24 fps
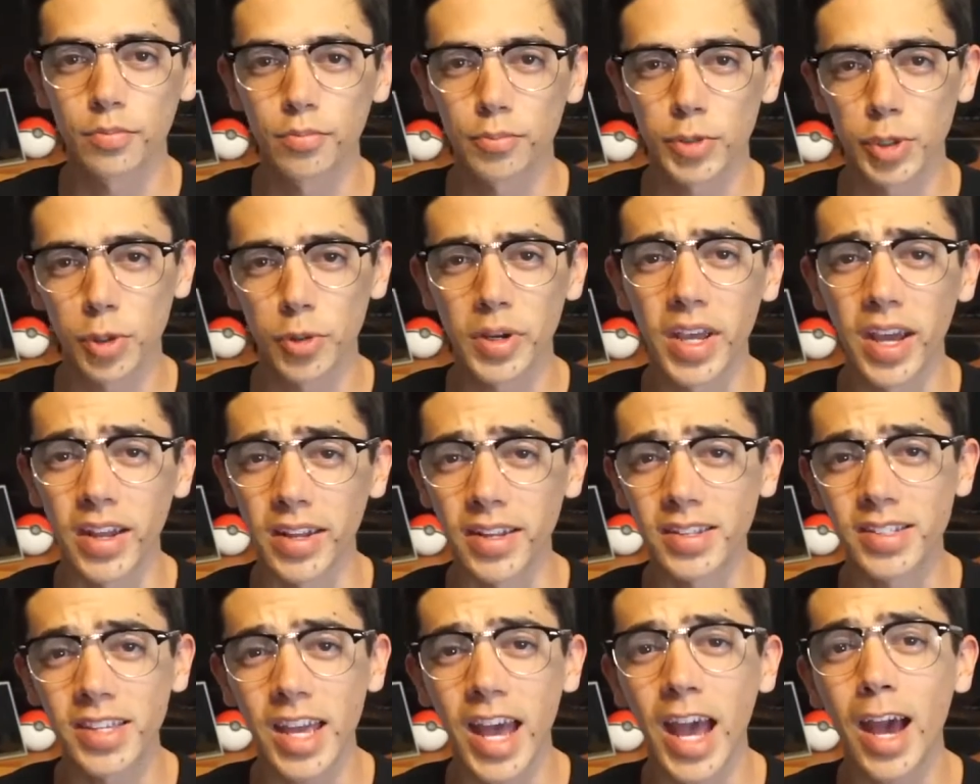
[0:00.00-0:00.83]
So again,
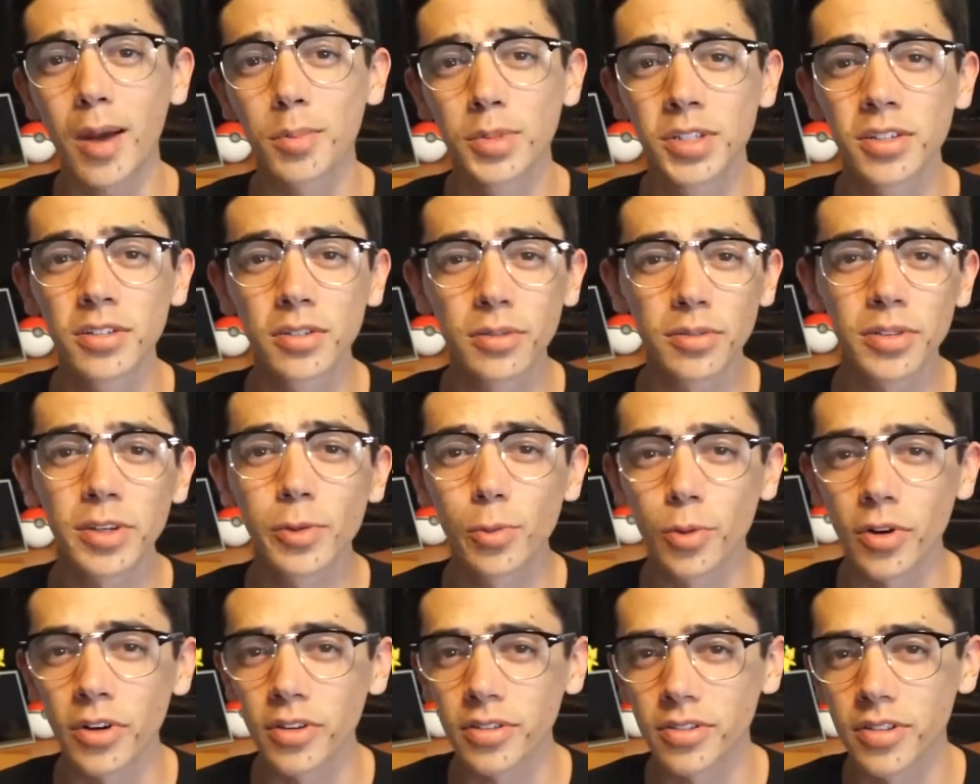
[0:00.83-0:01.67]
it's absolutely
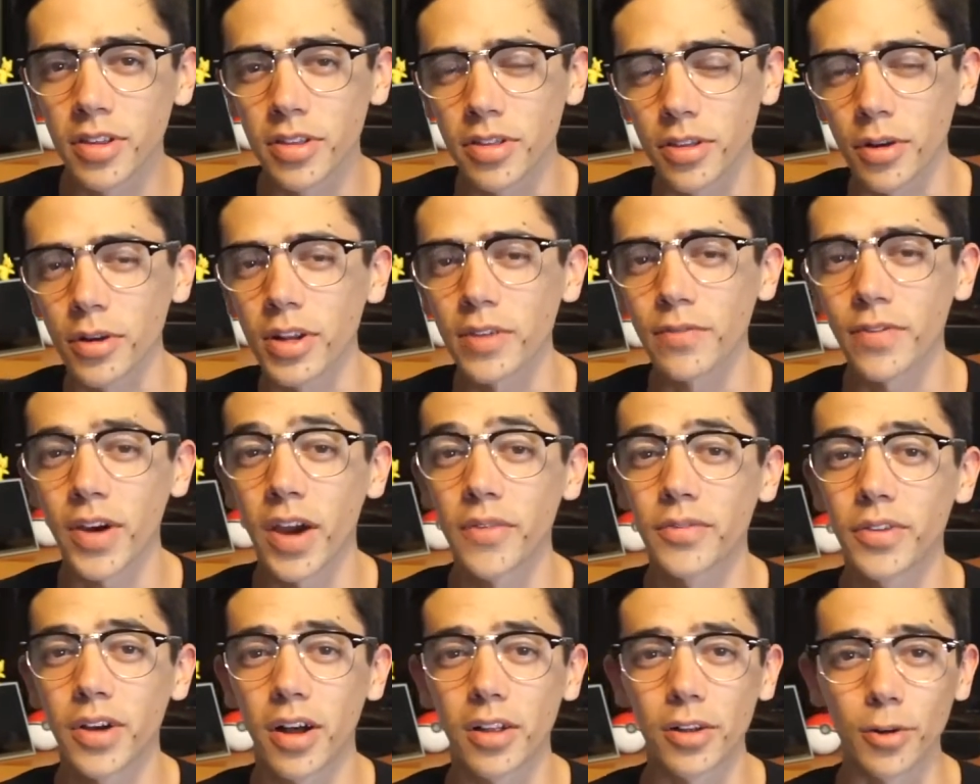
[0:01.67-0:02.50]
worth the
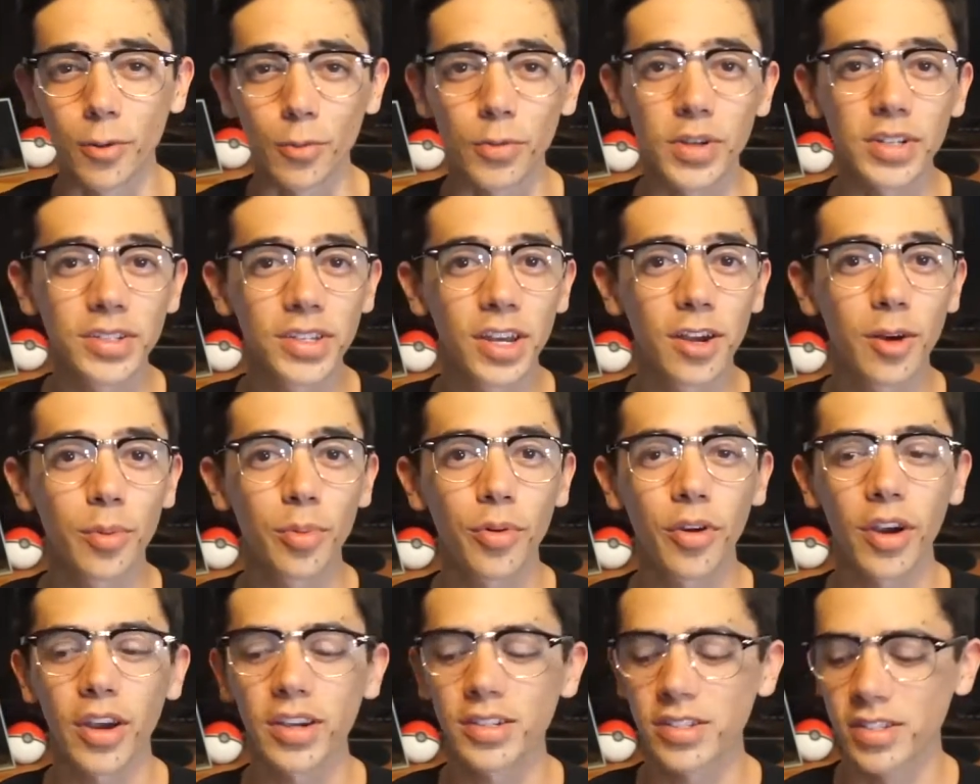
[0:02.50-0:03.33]
$35 retail
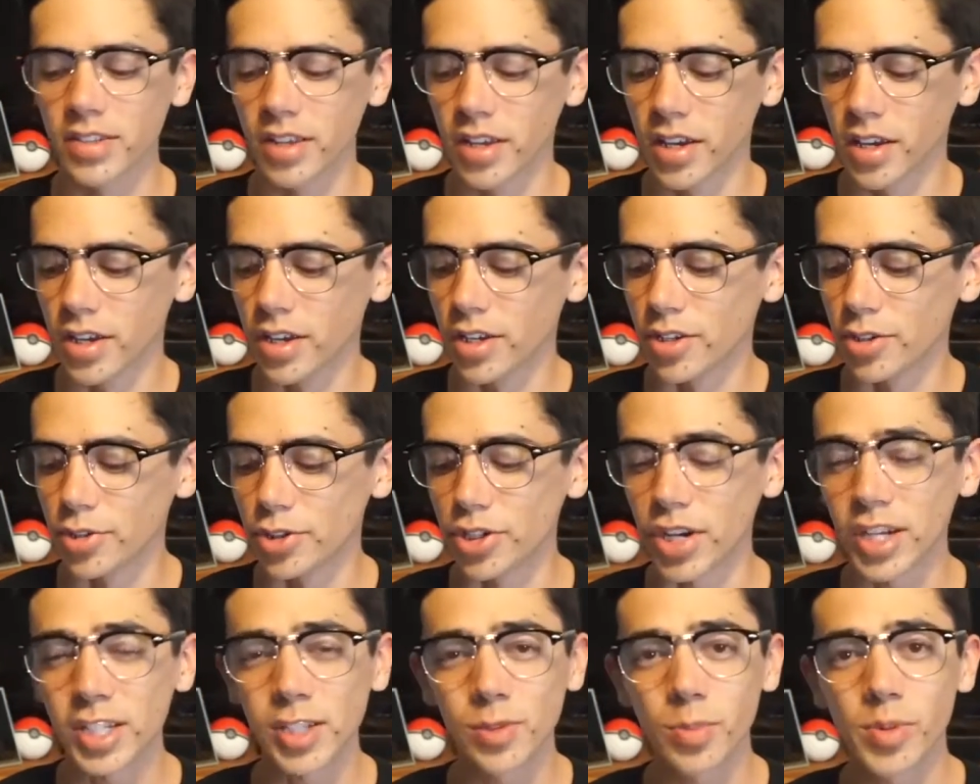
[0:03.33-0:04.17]
price,
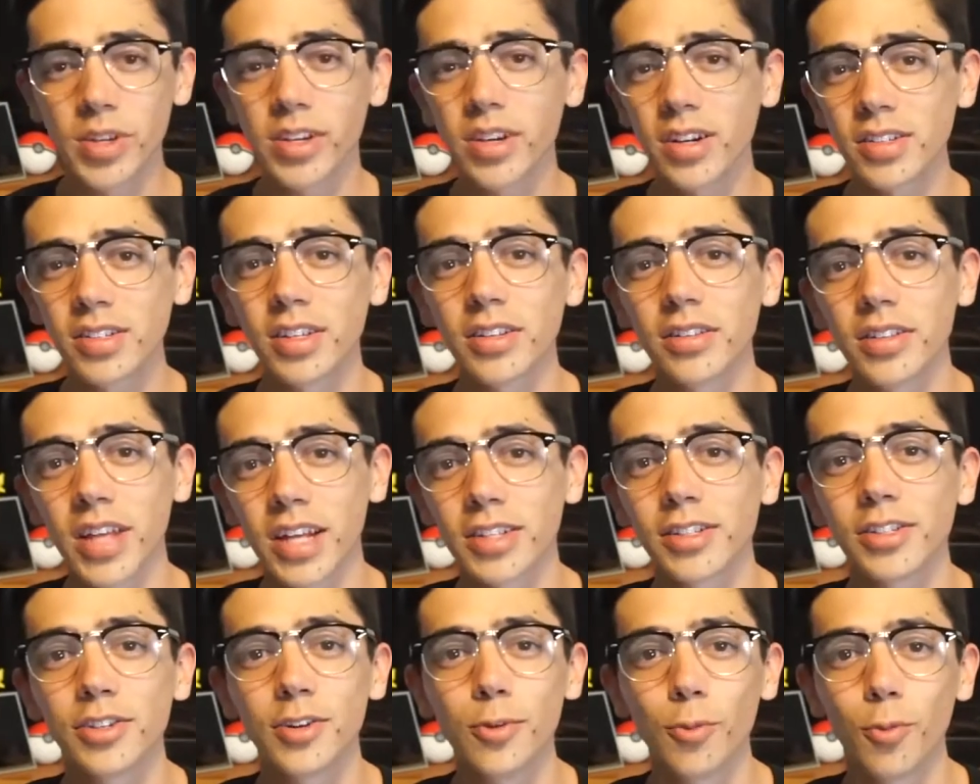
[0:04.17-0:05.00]
just because it
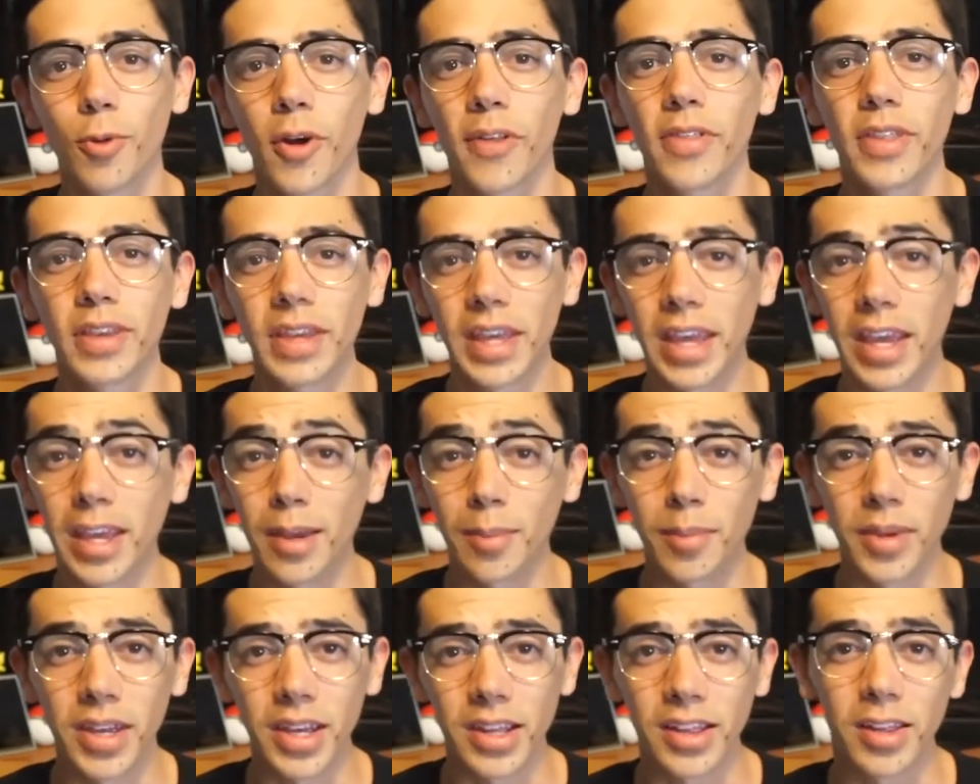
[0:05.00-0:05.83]
lets you run the
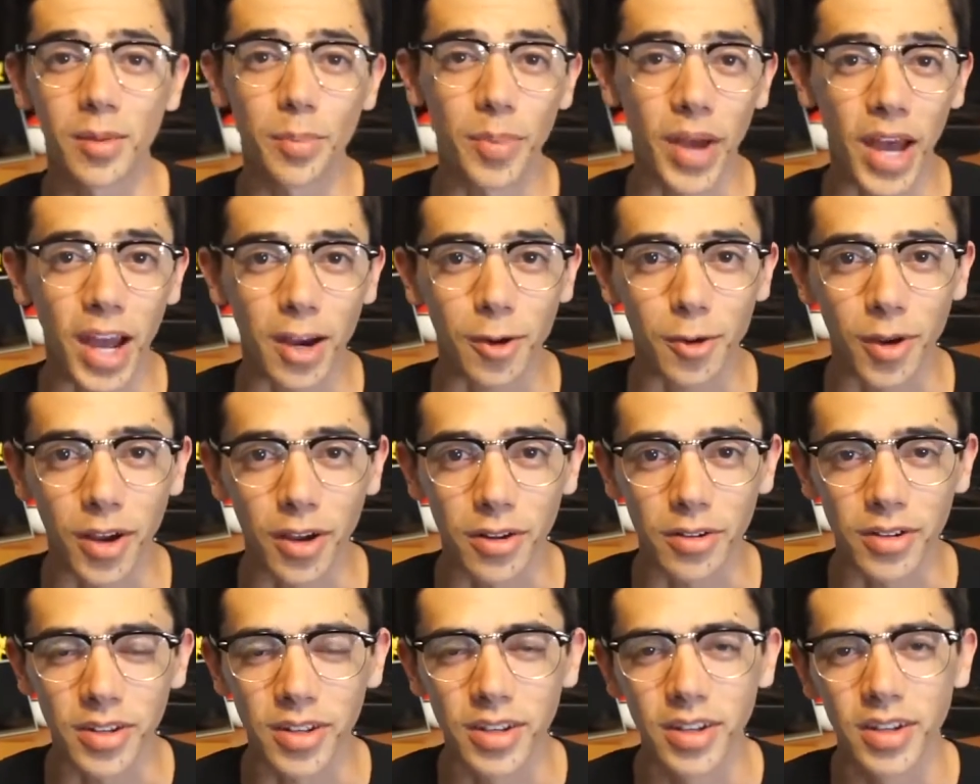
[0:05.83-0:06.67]
game in the
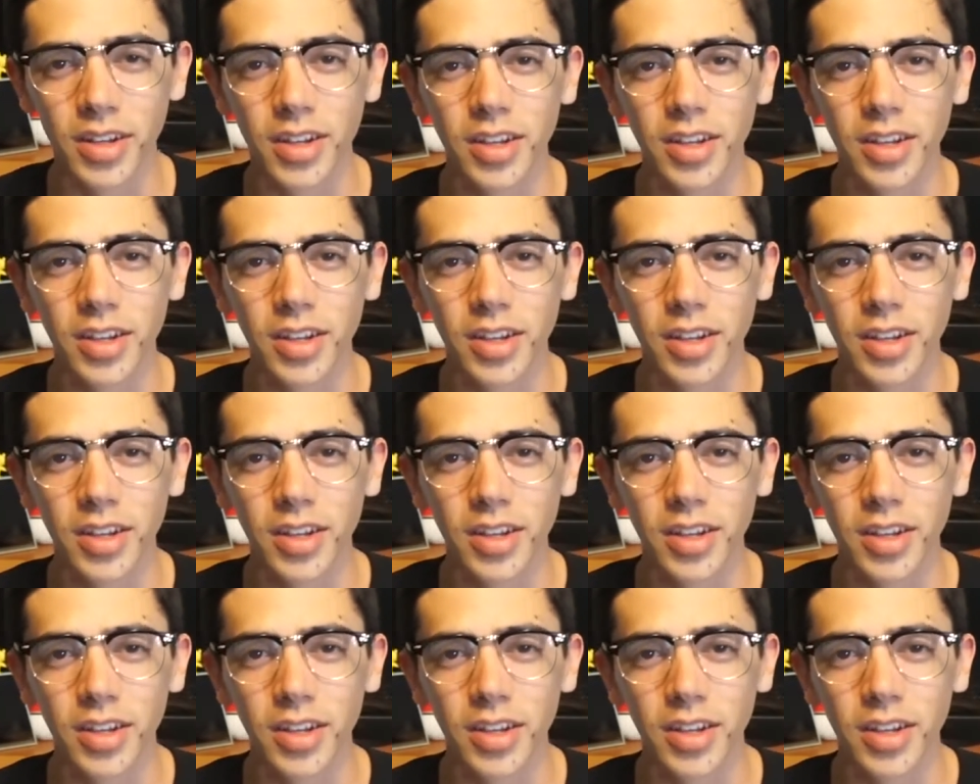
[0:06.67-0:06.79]
background.